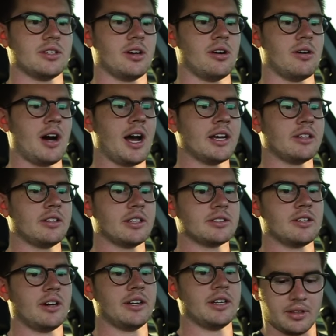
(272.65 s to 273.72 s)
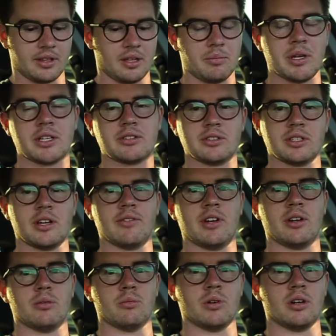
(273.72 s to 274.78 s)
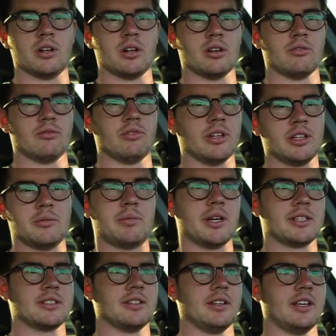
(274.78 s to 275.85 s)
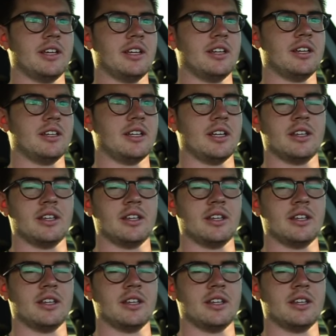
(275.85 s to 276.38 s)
So I clicked on it. The pictures of it were really pixelated,